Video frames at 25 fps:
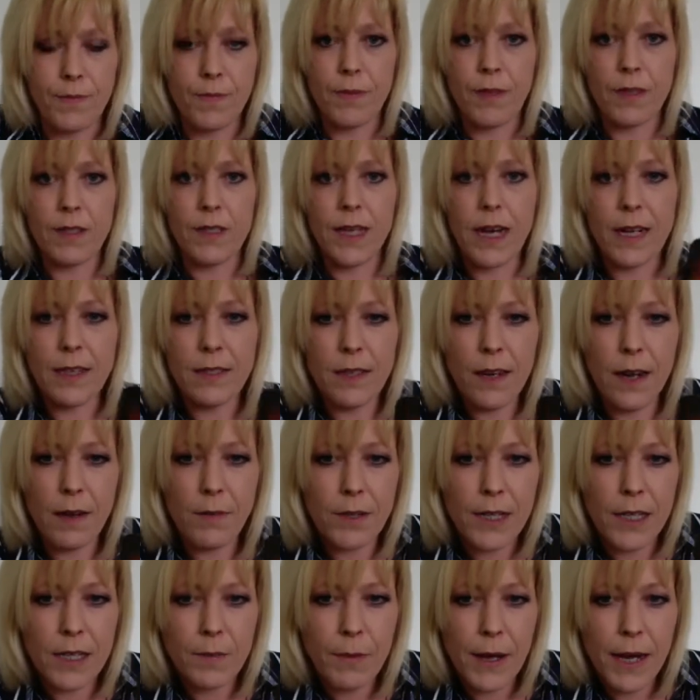Starting out
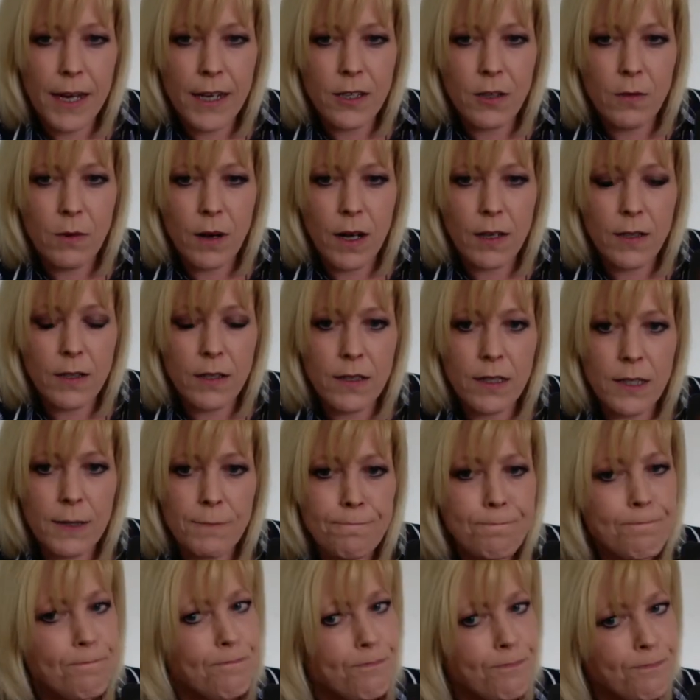with this page of wands.
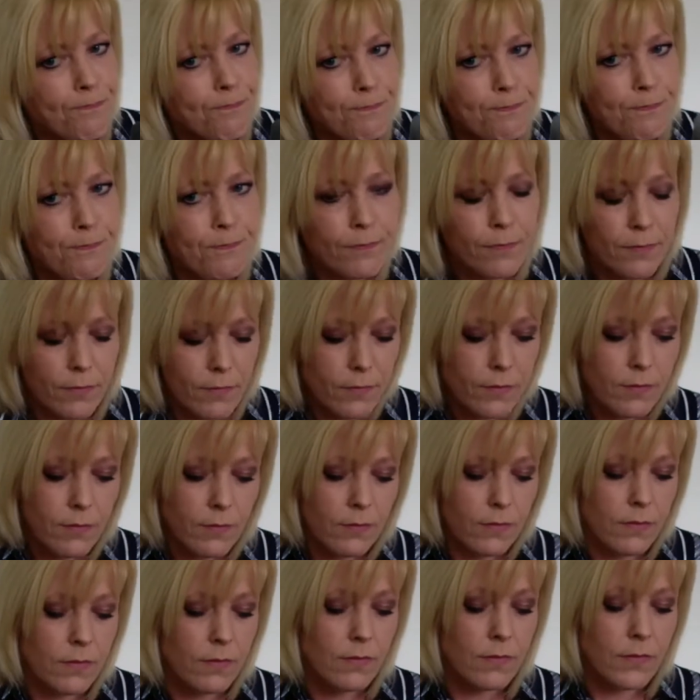
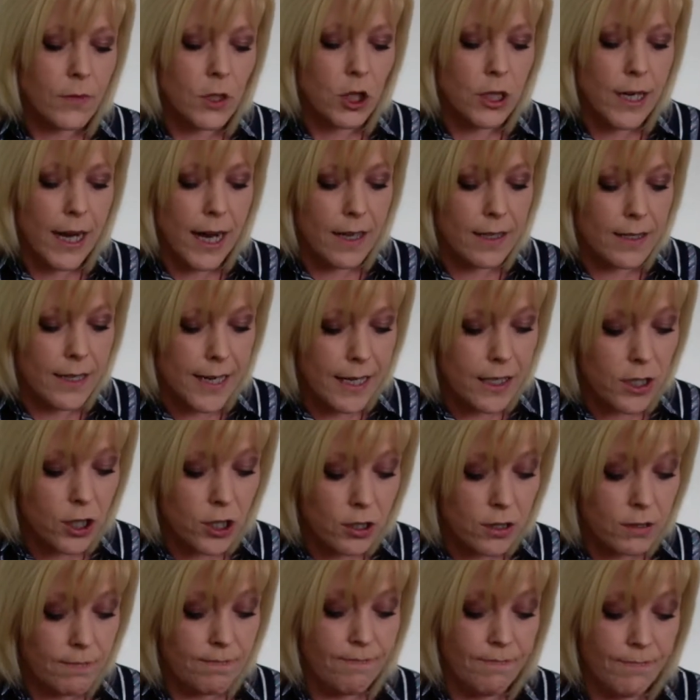
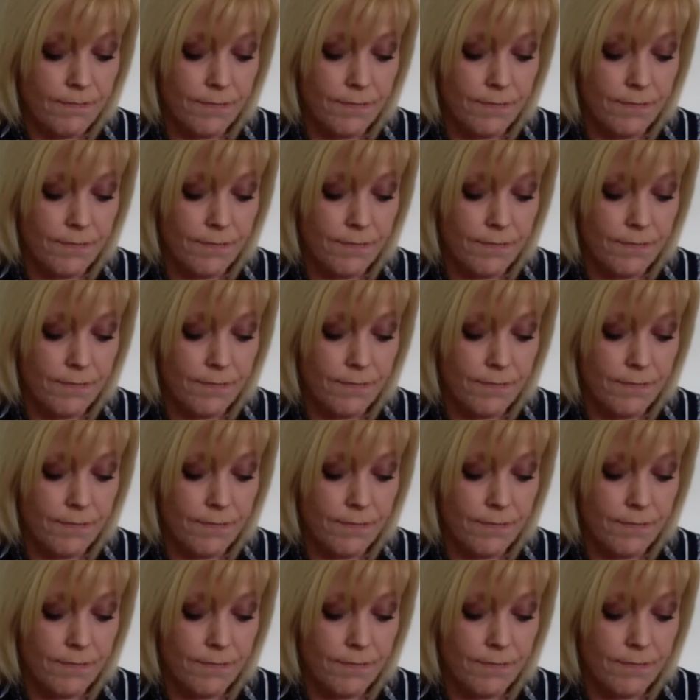Childish.